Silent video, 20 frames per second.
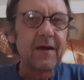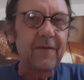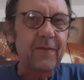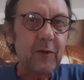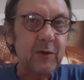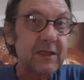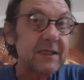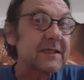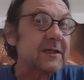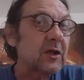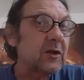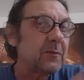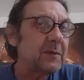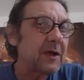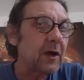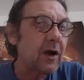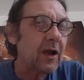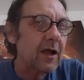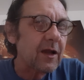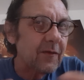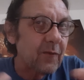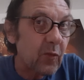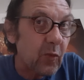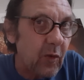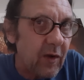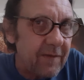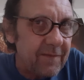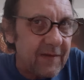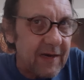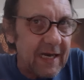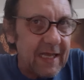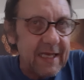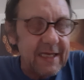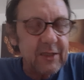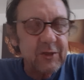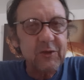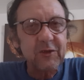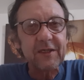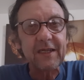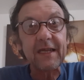For there's going to be a lot of
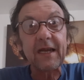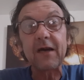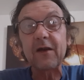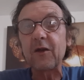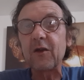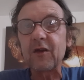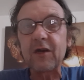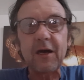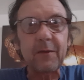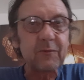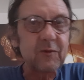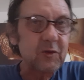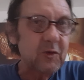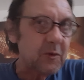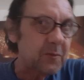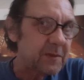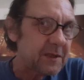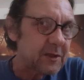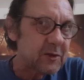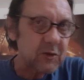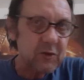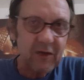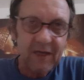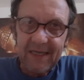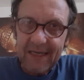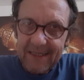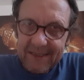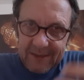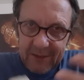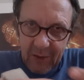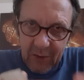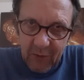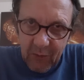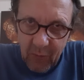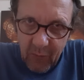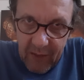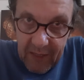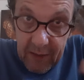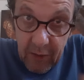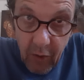revelation that are going to come to the picture, and that's going to
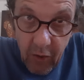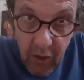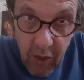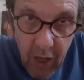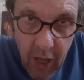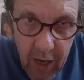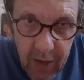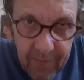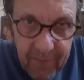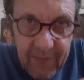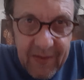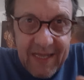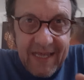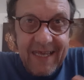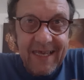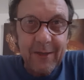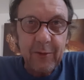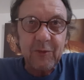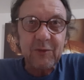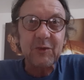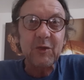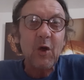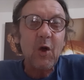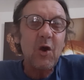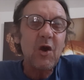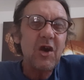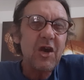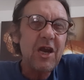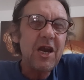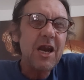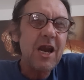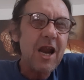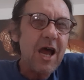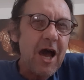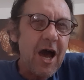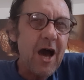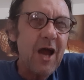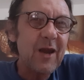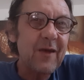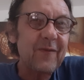create a lot of chaos, a
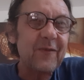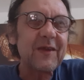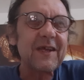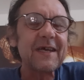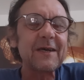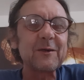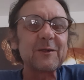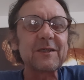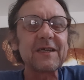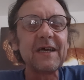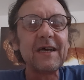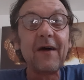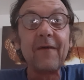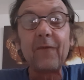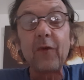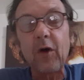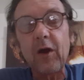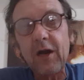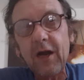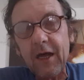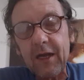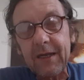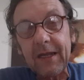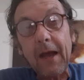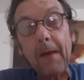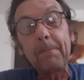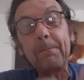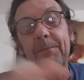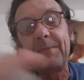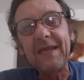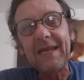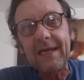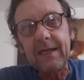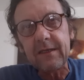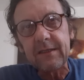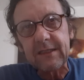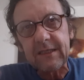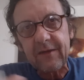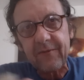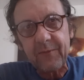lot of chaos. For a lot, there are
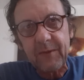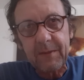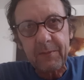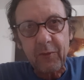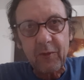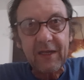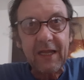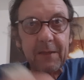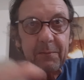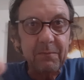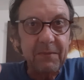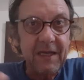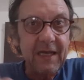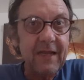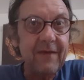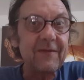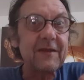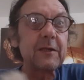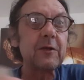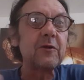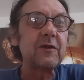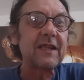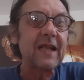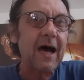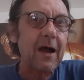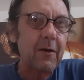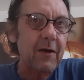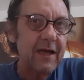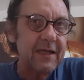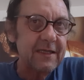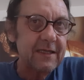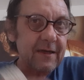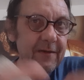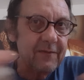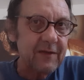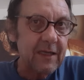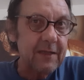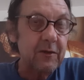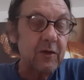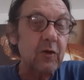billions of people that believe in the
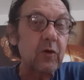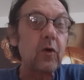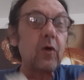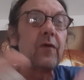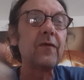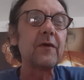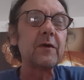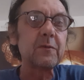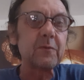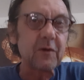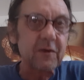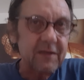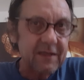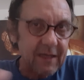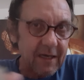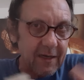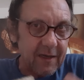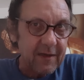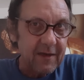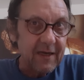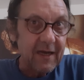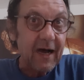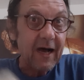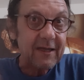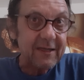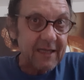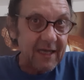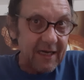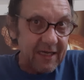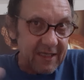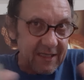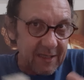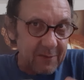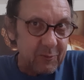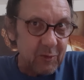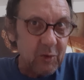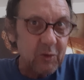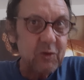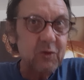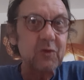narrative that the government are telling
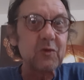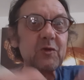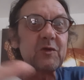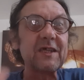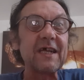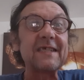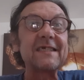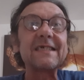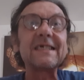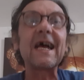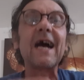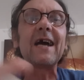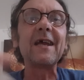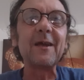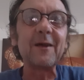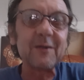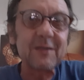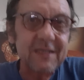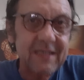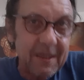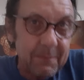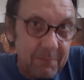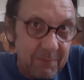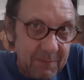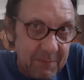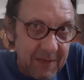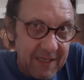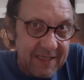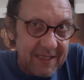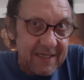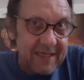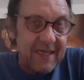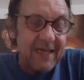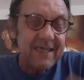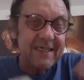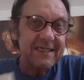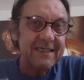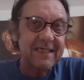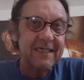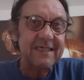them the truth, that science, that
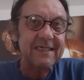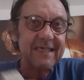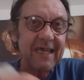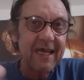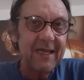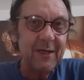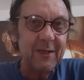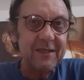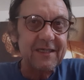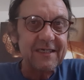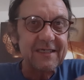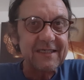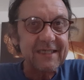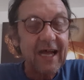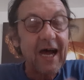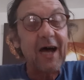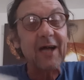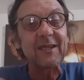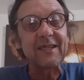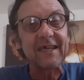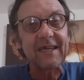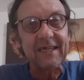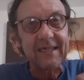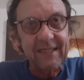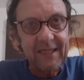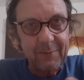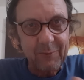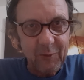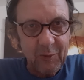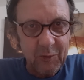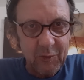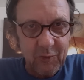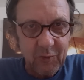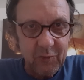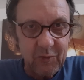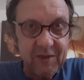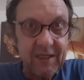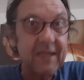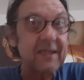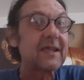materialistic scientists are telling them the
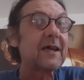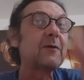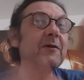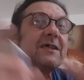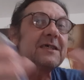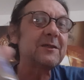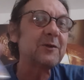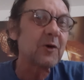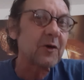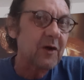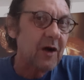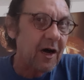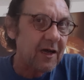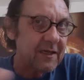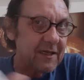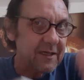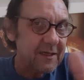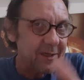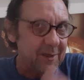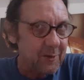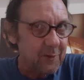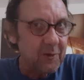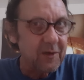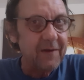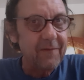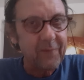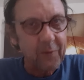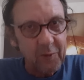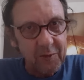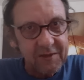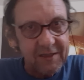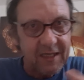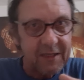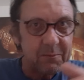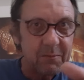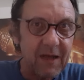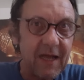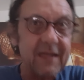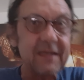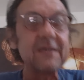truth, that there is no God in the universe,
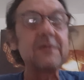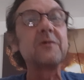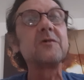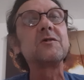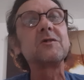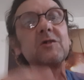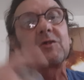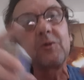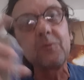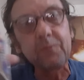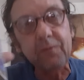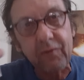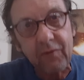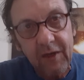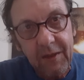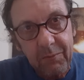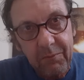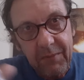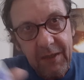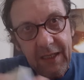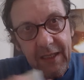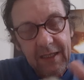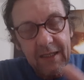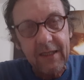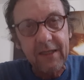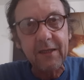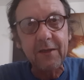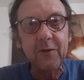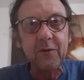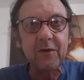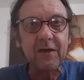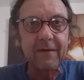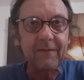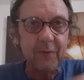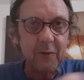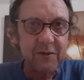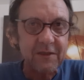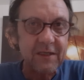that man is a supreme being in the universe,